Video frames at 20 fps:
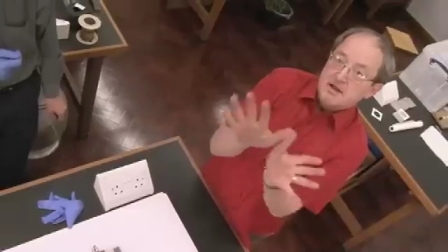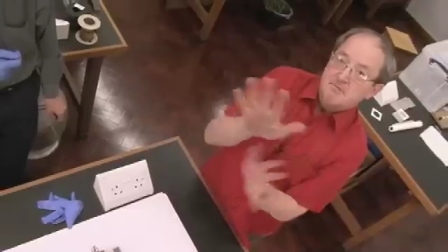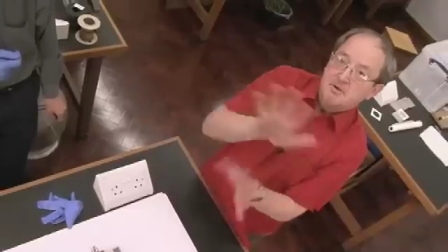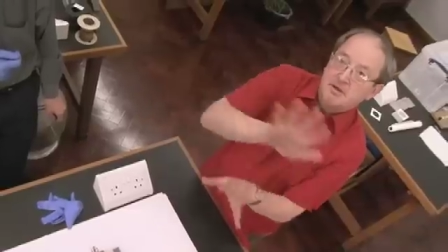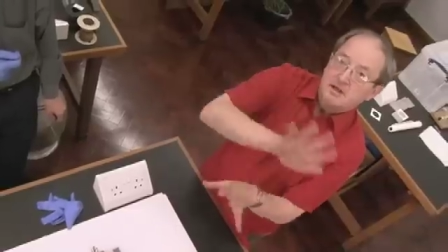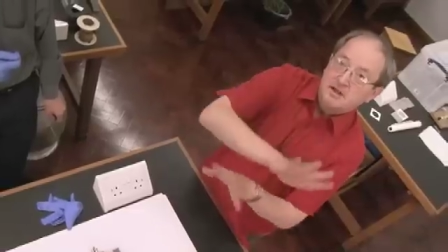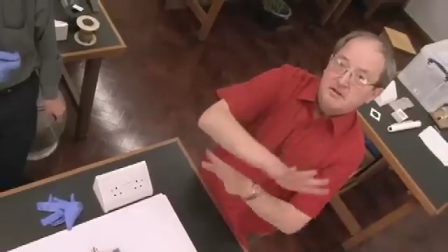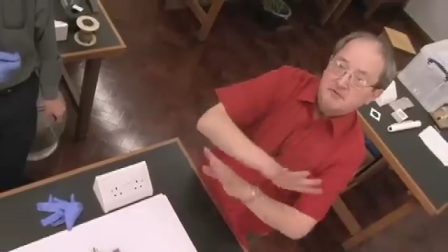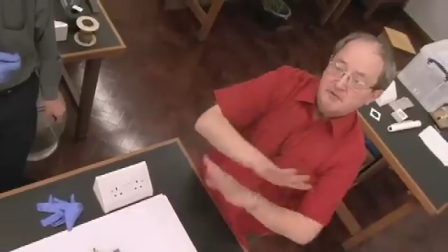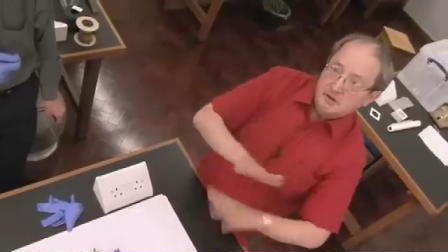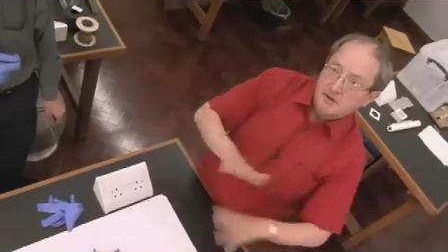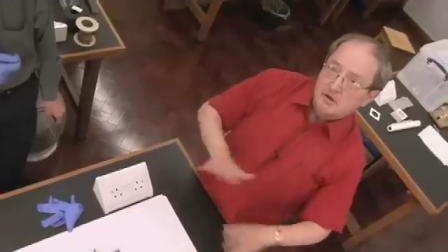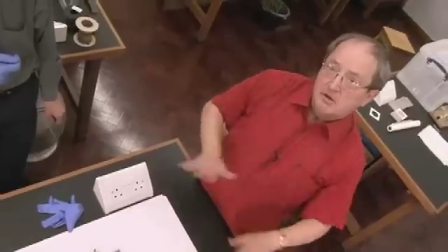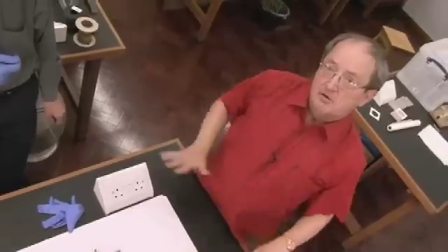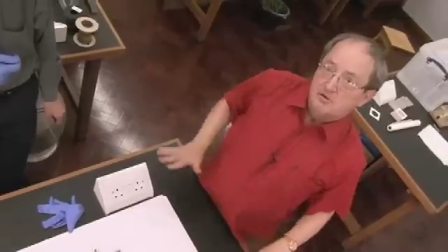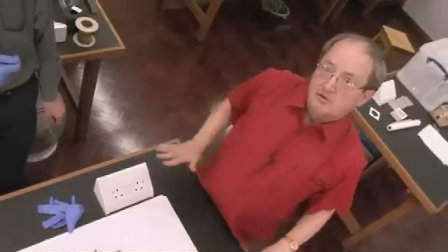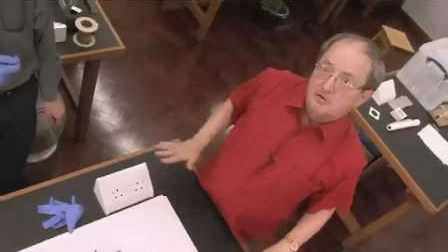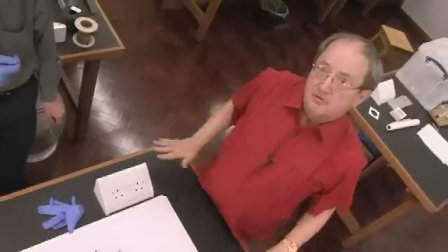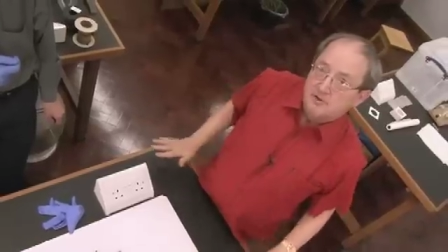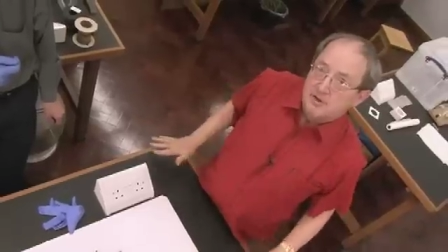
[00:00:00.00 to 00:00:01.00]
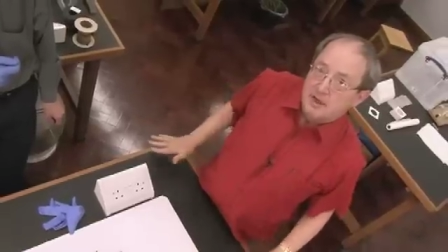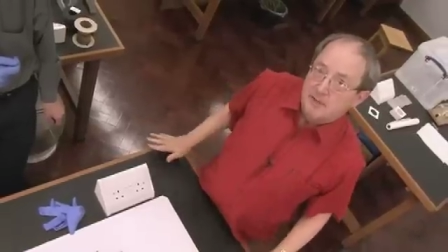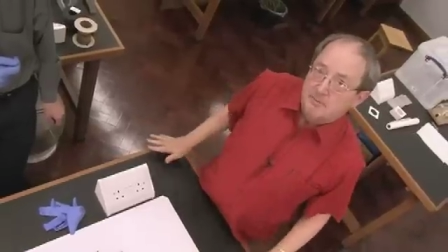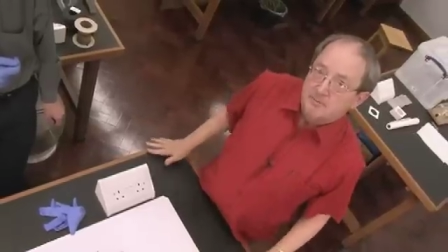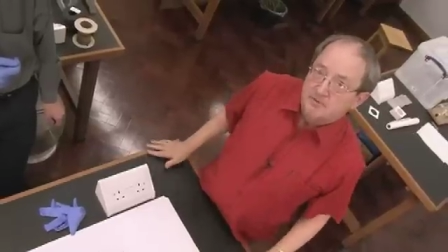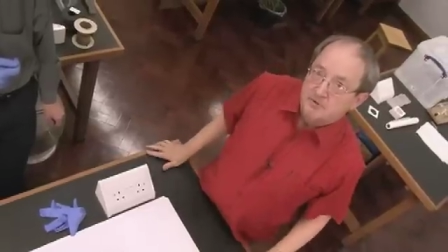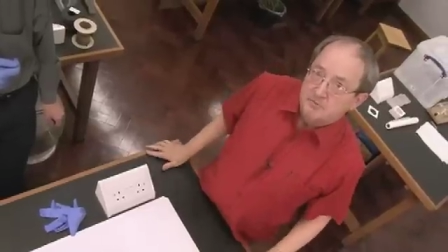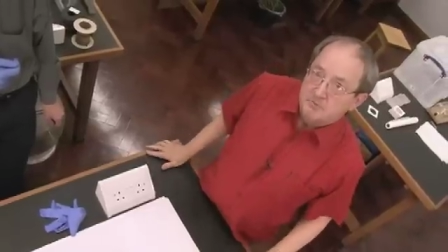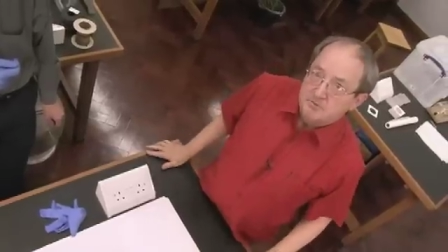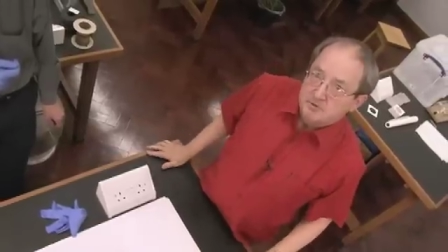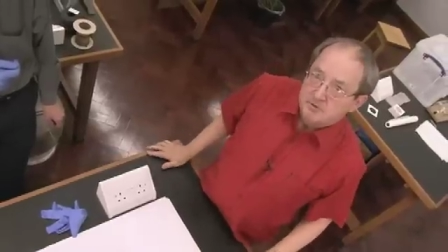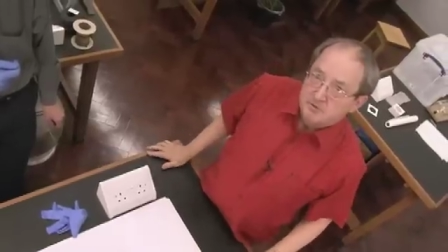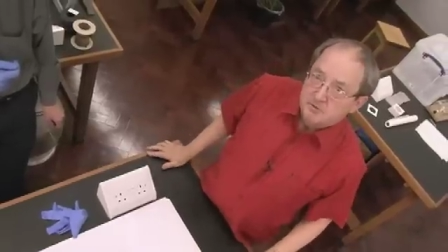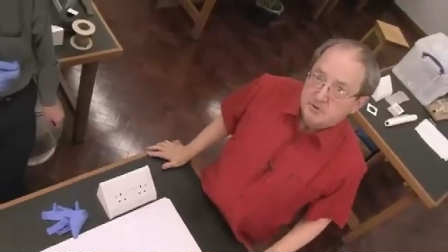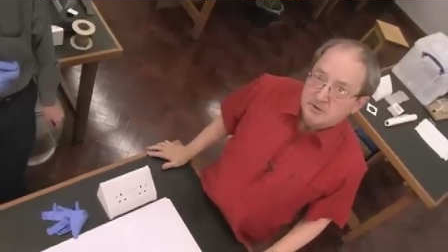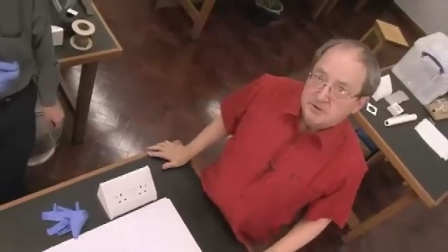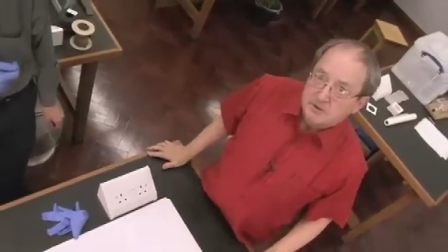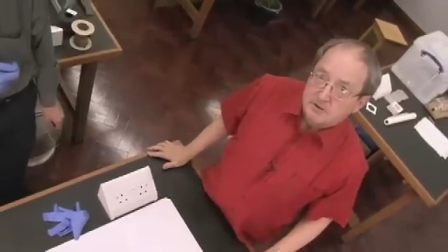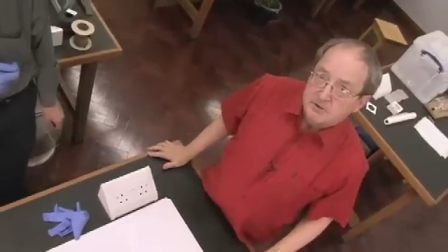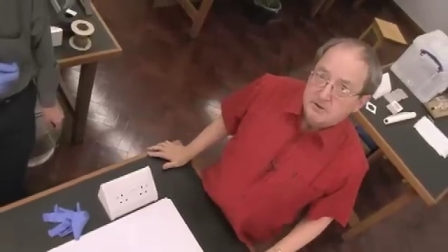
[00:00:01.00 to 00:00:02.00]
but leaving lots of gaps in
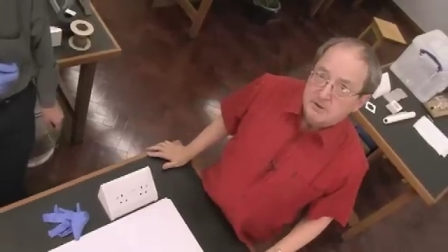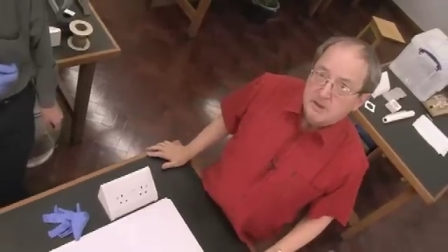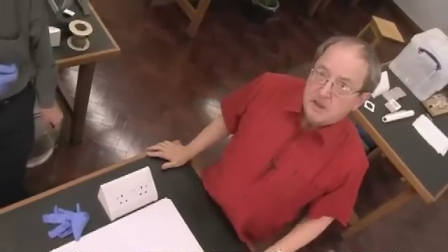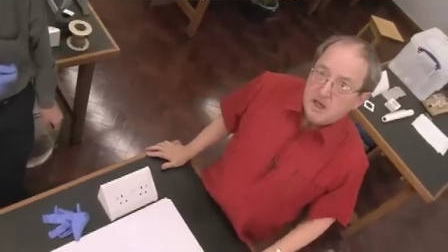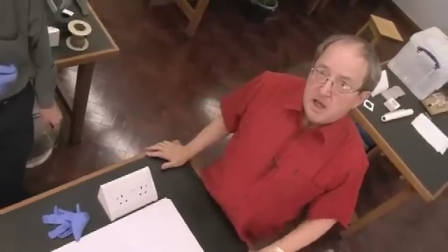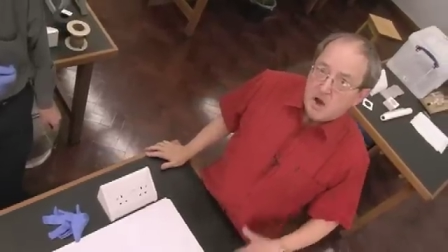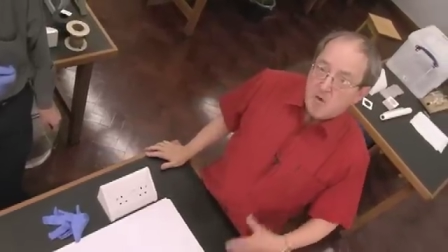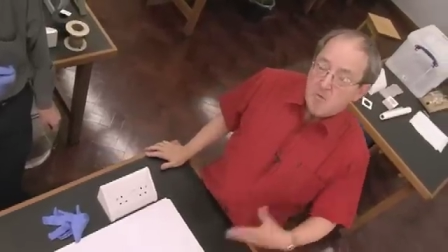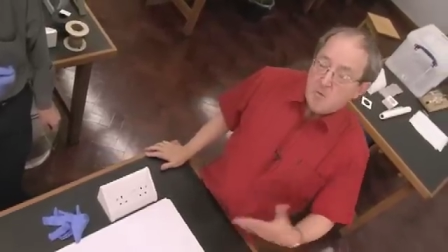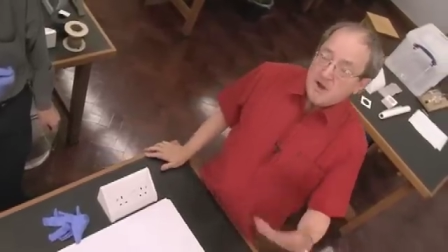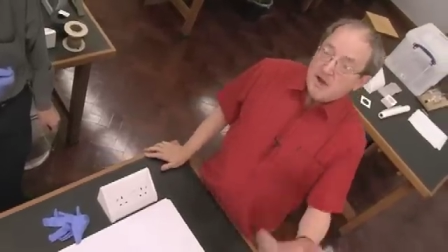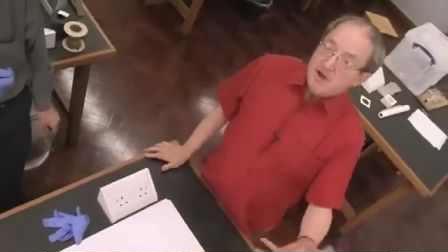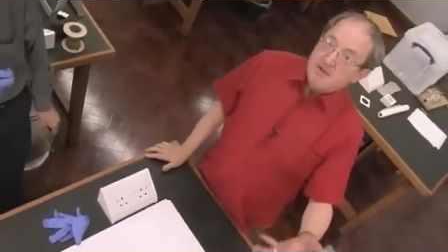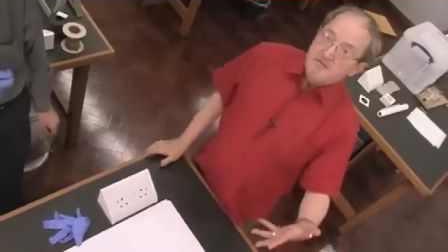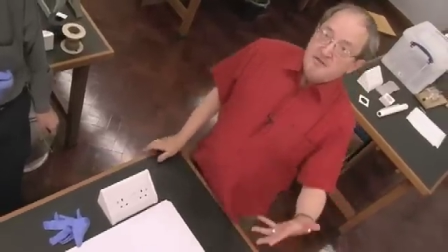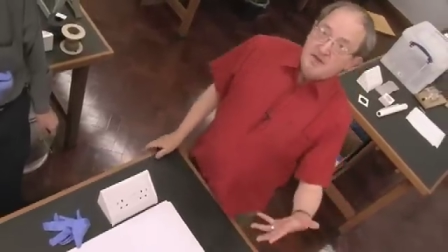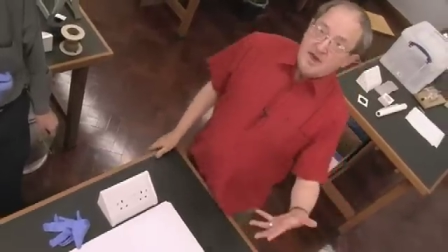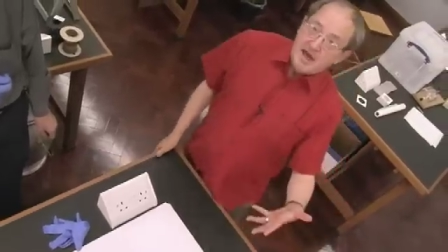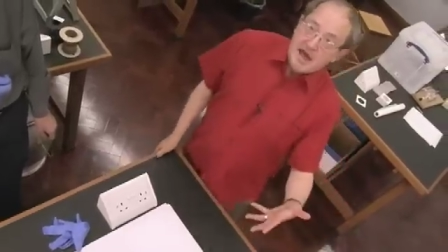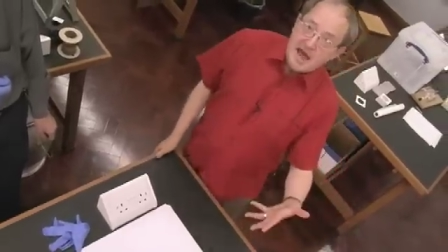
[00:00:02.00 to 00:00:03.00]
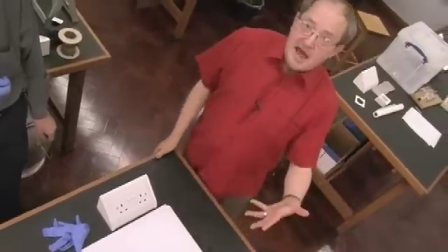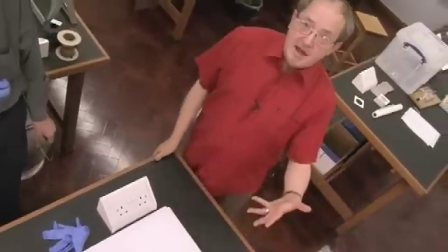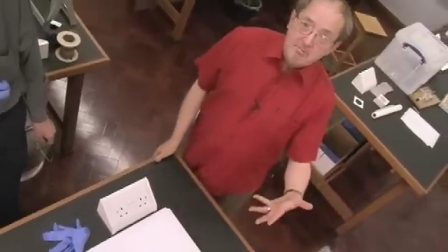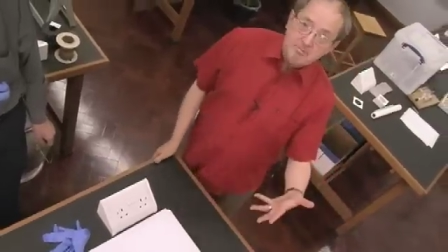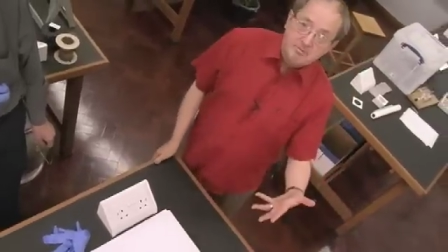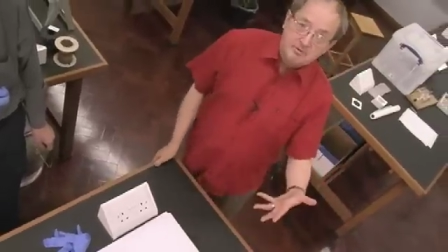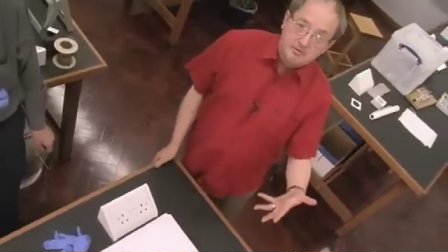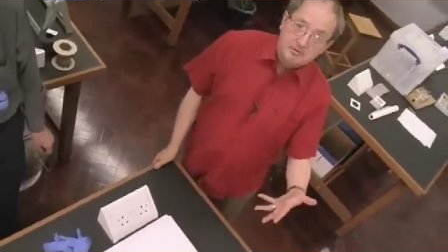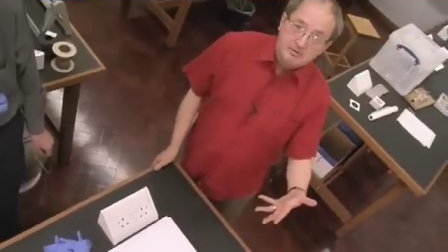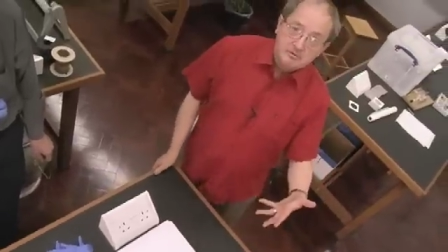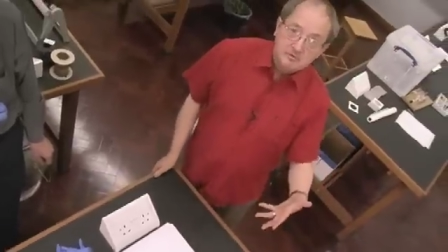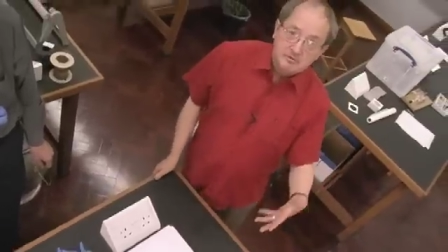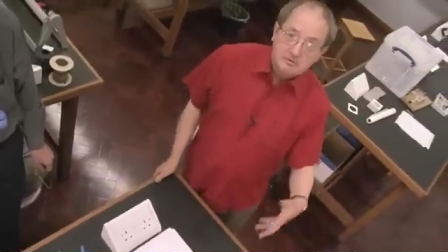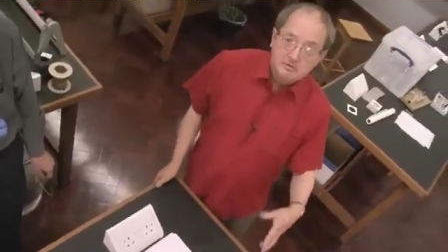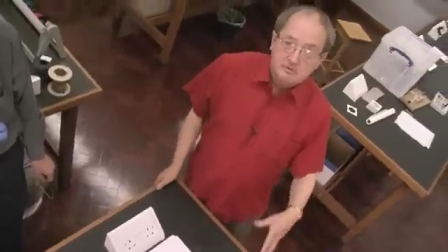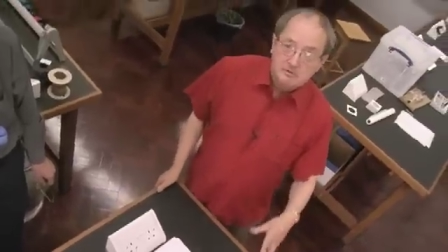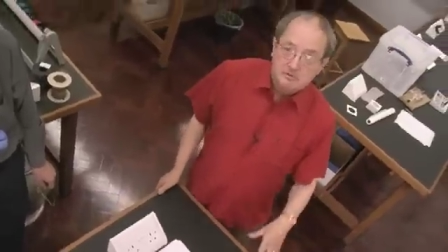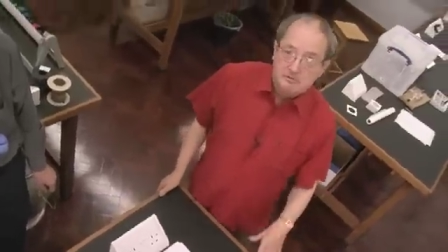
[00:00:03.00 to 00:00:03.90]
between. And whenever that happens,